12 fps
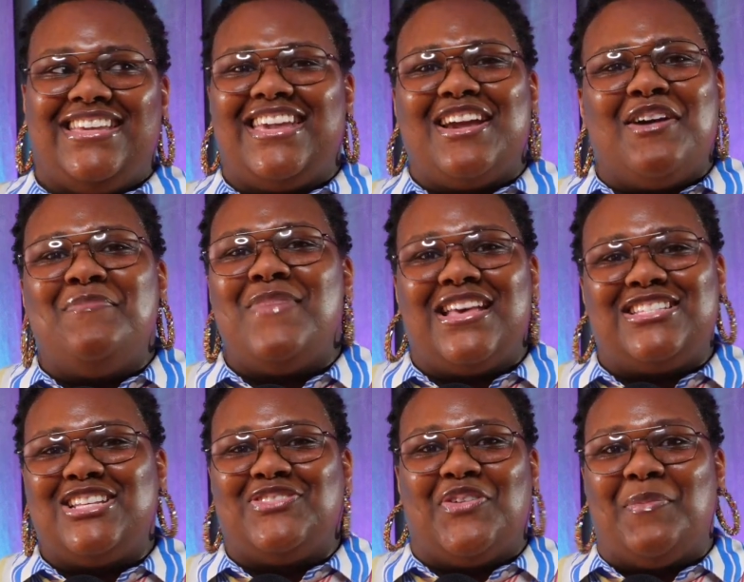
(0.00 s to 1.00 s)
get a
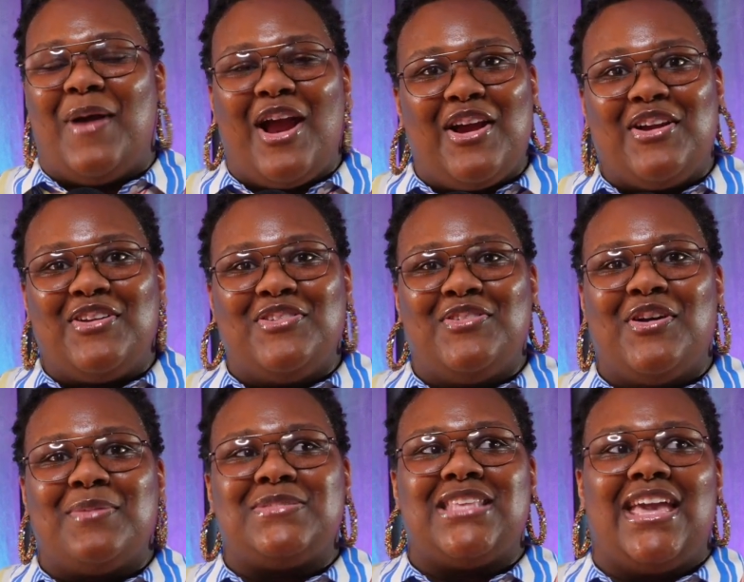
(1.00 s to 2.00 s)
message from her. You know
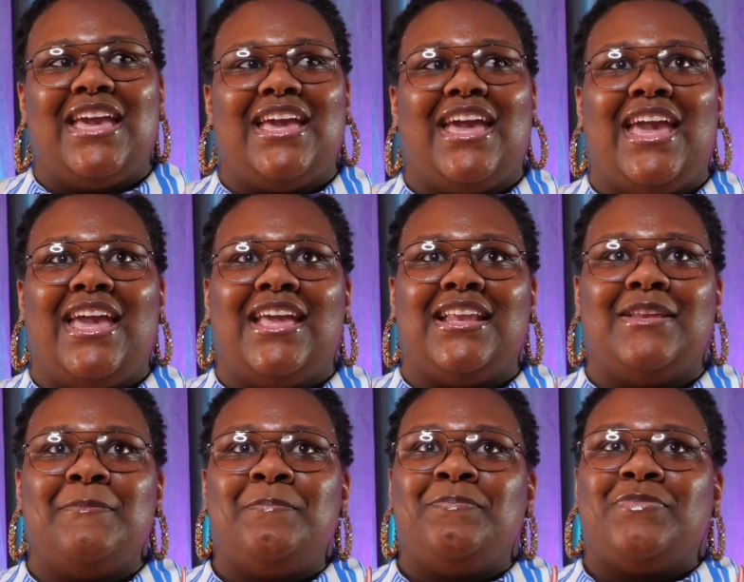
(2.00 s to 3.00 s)
what I'm saying? And
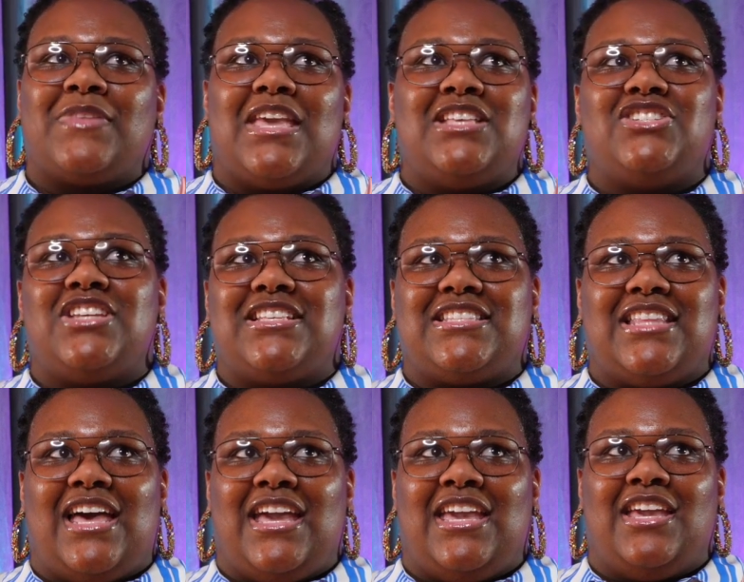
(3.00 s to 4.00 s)
it's just
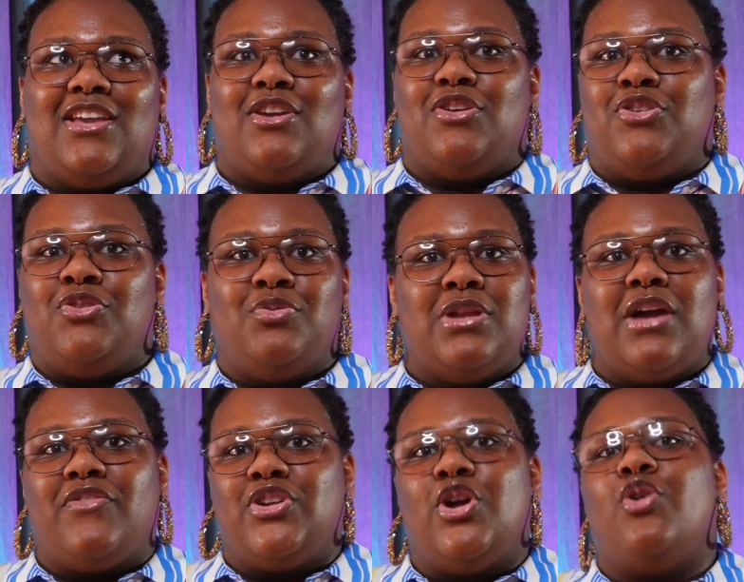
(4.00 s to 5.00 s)
like you
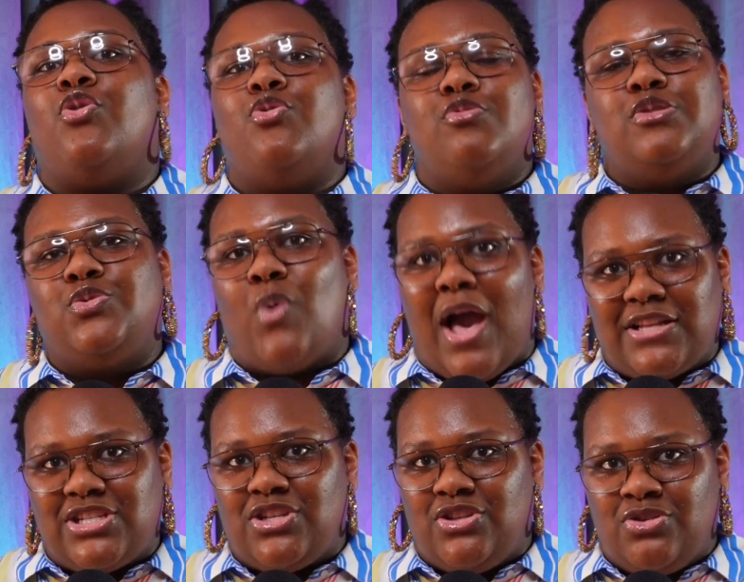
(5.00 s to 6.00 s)
never know who's
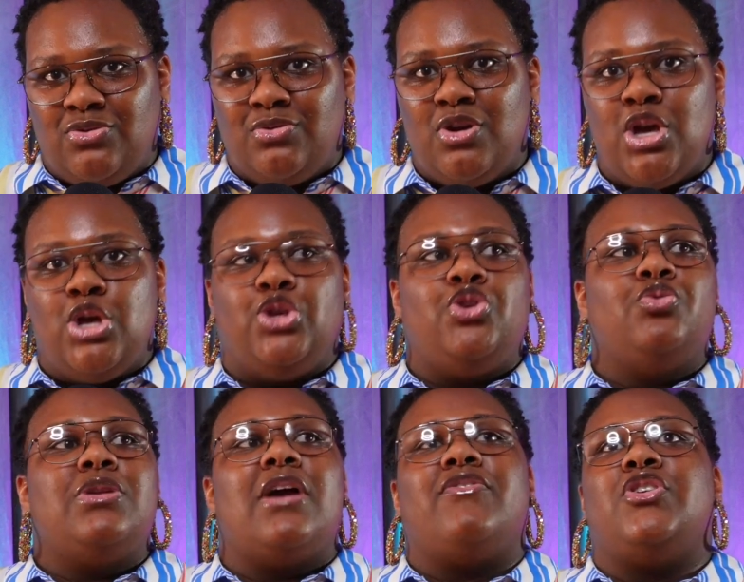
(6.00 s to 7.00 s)
watching you.
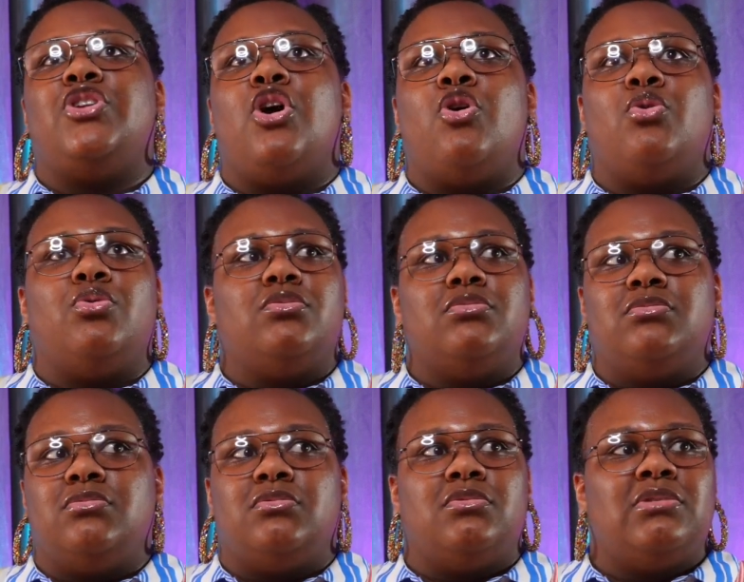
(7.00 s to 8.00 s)
You never know
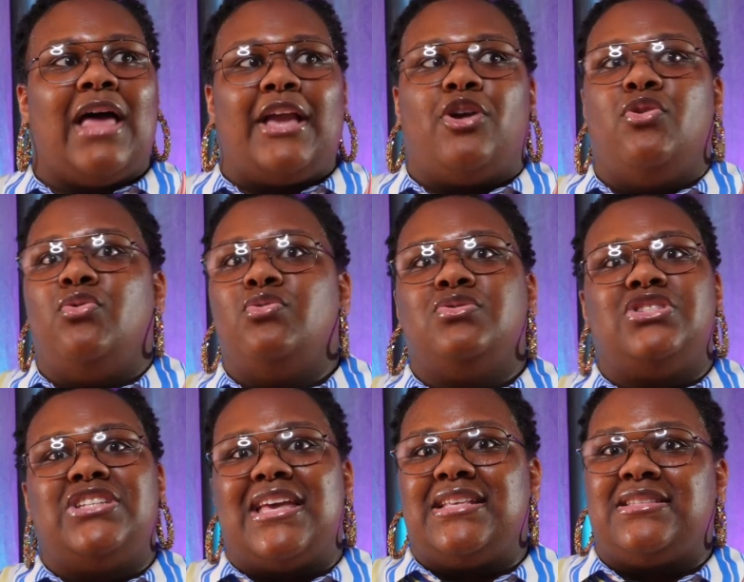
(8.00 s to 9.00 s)
like who's
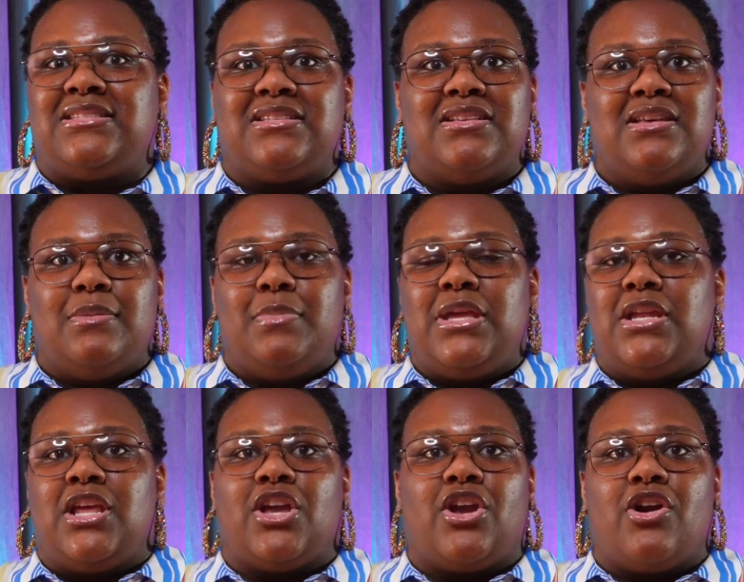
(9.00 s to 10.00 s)
just
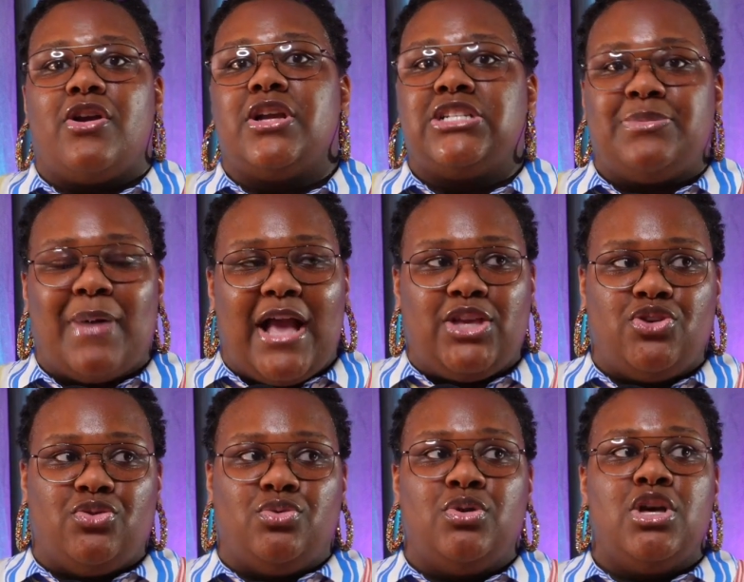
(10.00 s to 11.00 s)
being encouraged by
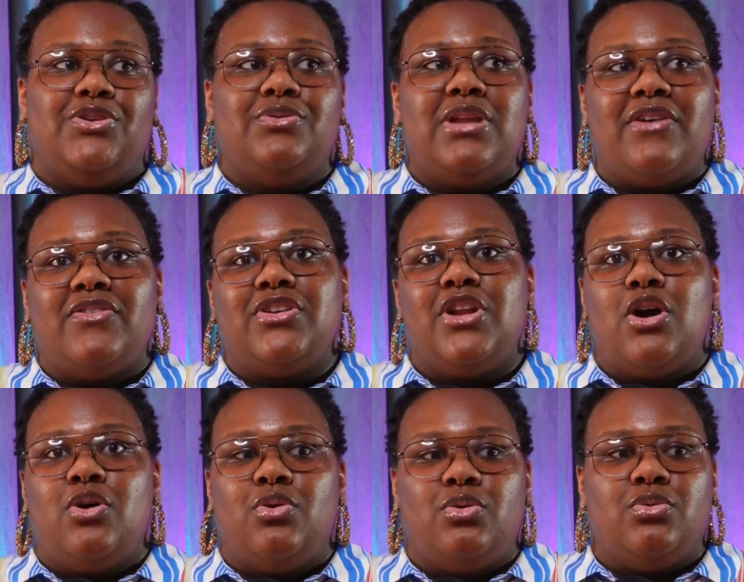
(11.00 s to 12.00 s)
you. You never
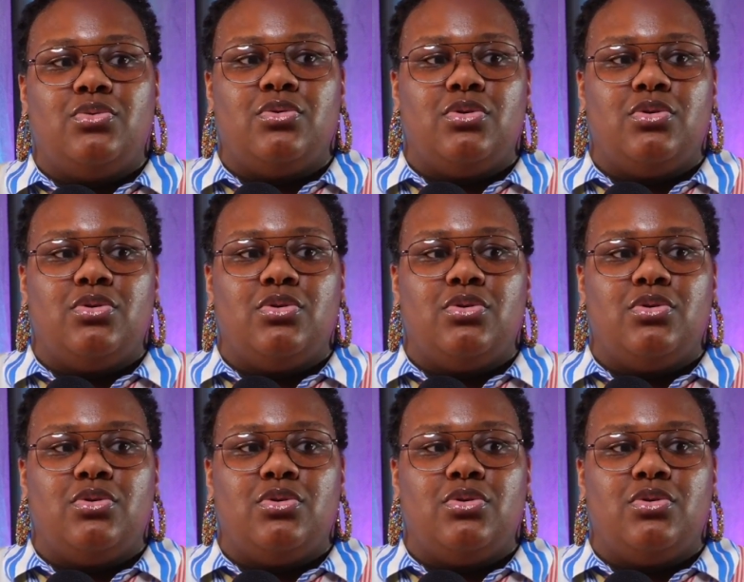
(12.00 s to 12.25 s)
know